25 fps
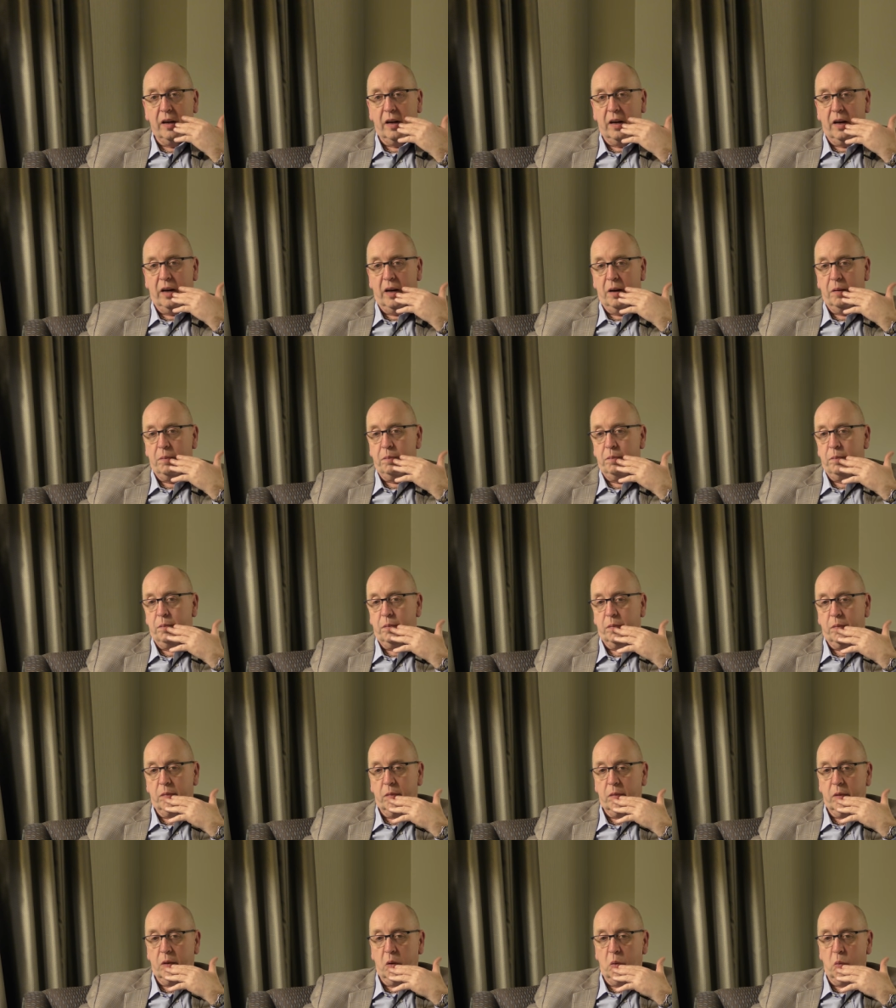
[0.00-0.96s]
Um,
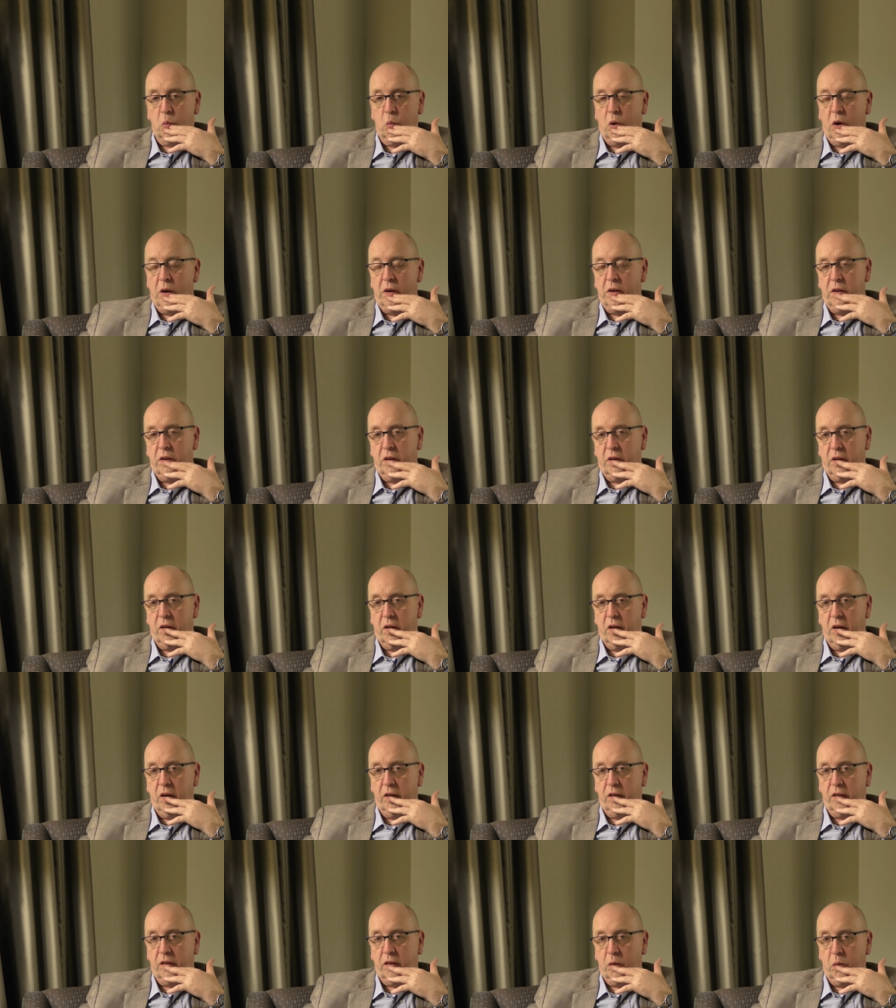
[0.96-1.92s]
one of the
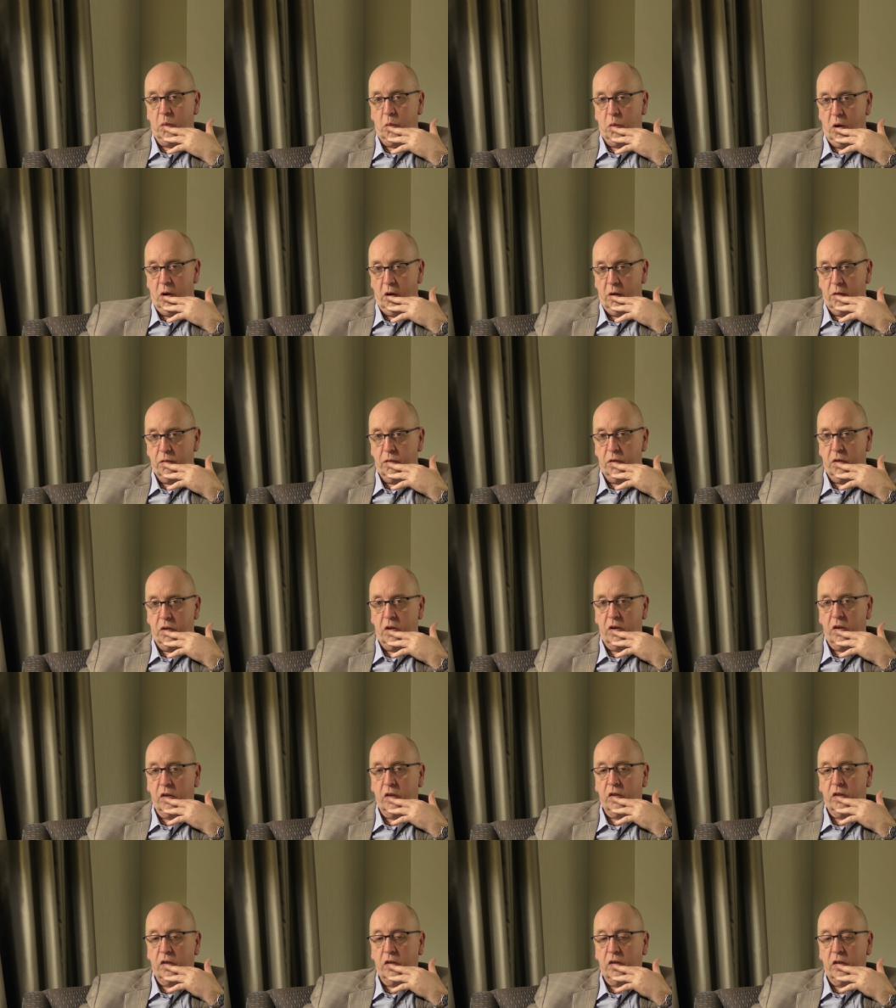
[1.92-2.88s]
guys that worked for
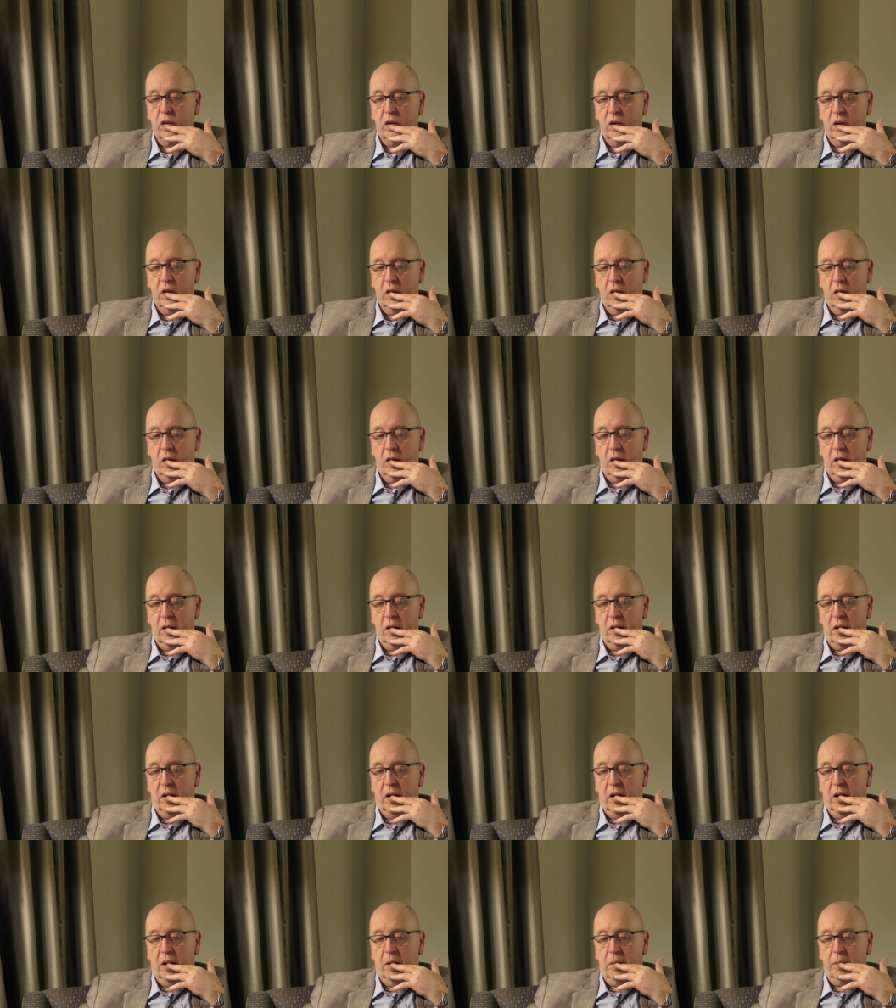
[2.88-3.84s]
us,
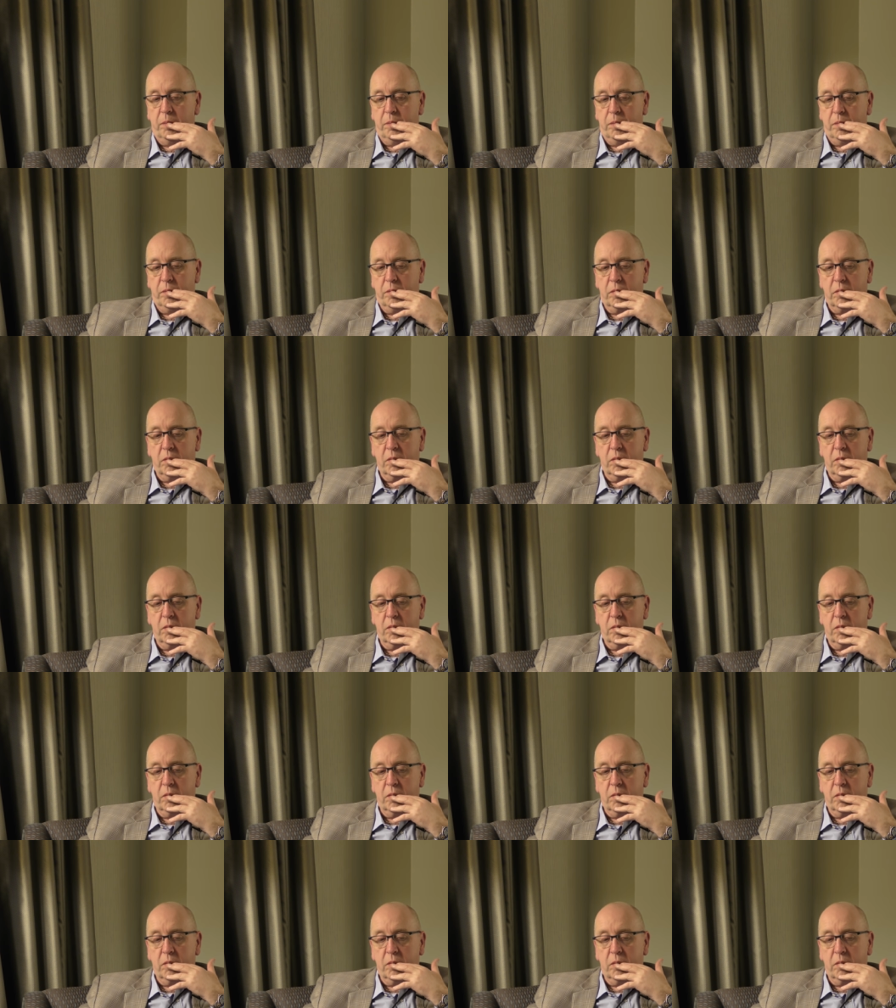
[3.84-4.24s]
um,